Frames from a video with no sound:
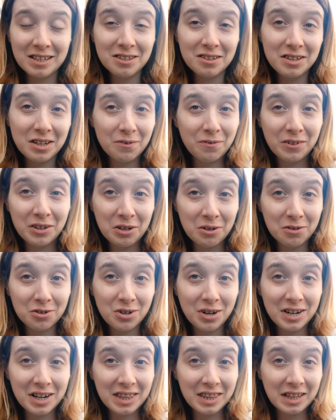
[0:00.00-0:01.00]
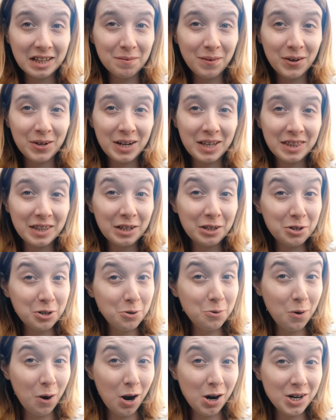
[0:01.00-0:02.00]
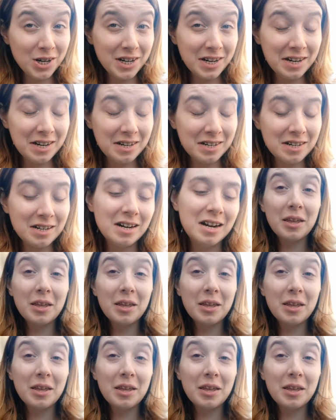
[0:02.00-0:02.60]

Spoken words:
so definitely don't try to think about anything too hard here.